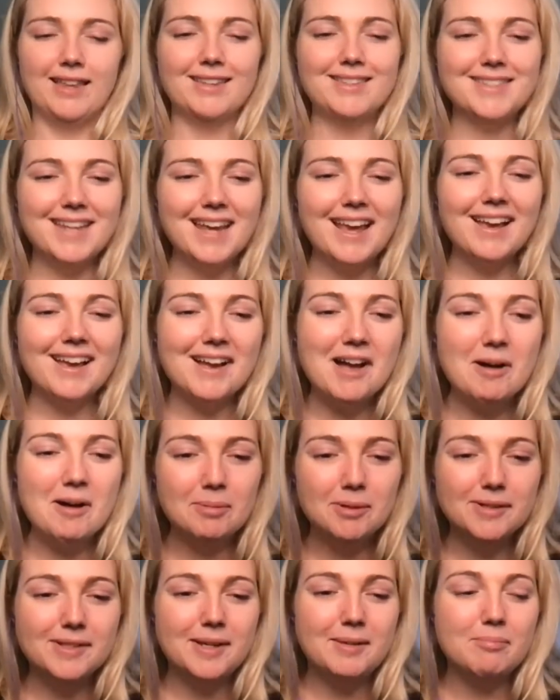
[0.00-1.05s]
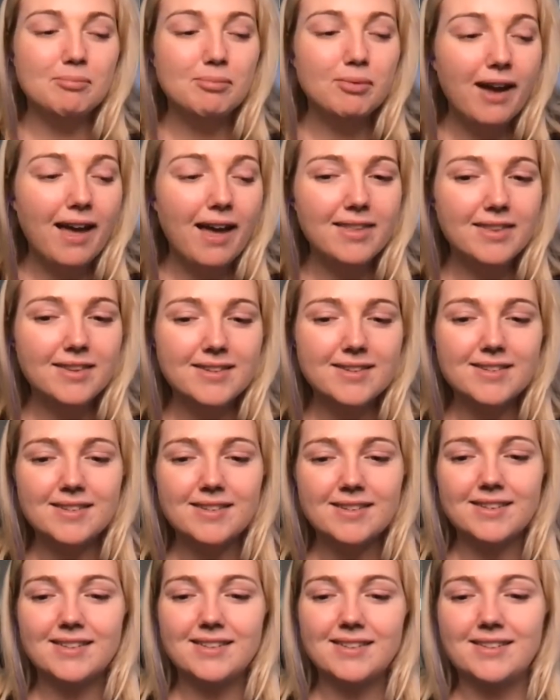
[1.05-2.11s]
Let's take a couple deep
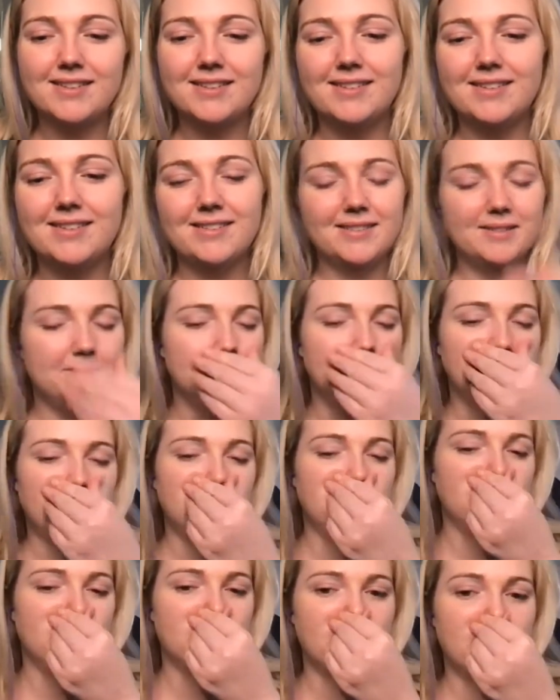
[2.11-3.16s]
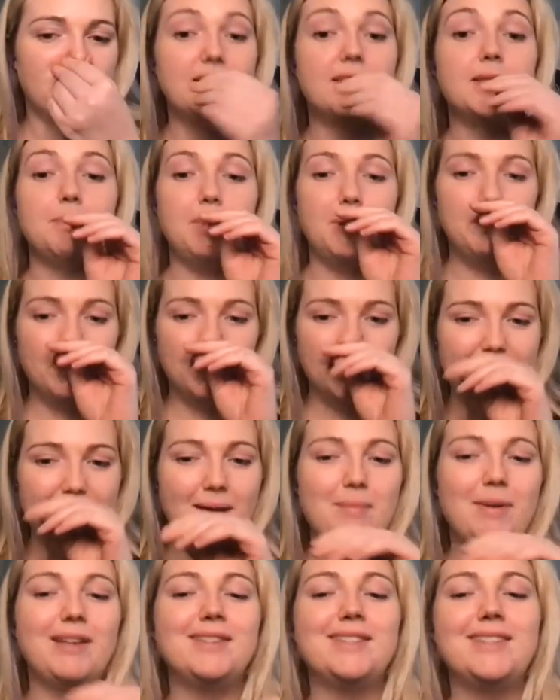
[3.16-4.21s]
breaths. Spend more
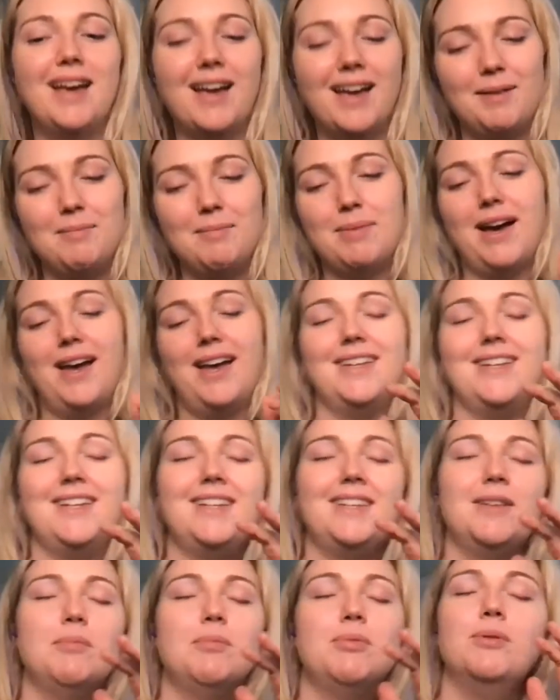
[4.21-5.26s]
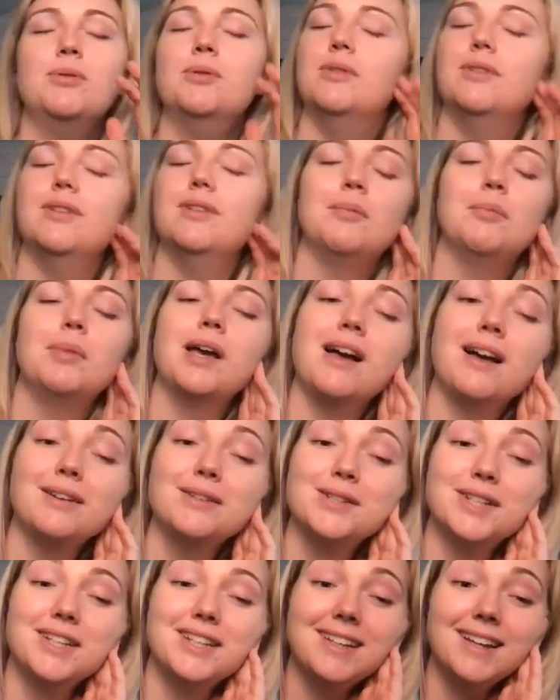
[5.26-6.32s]
time outside, by and in the pool. Oh my
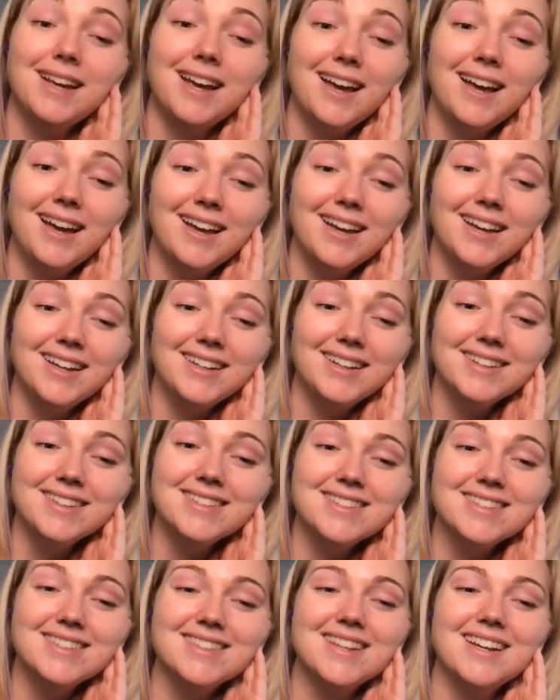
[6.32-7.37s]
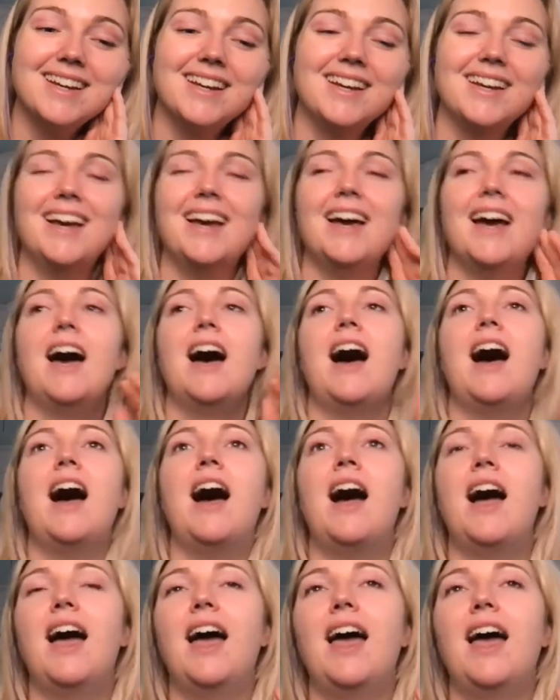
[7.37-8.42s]
gosh, yes.
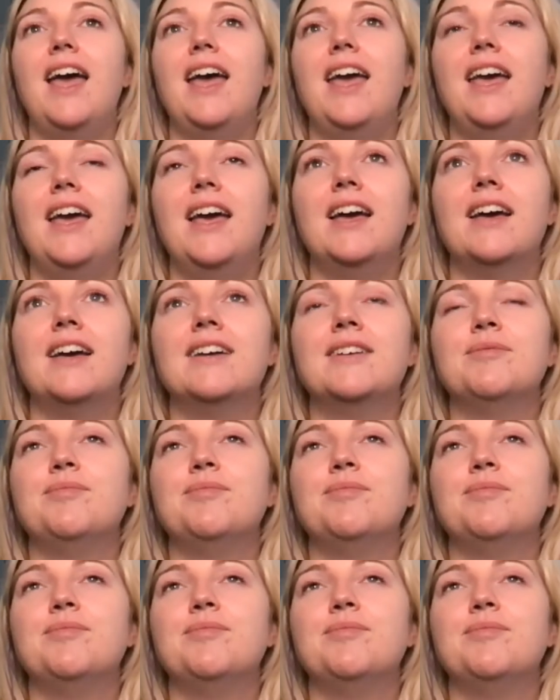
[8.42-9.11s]
I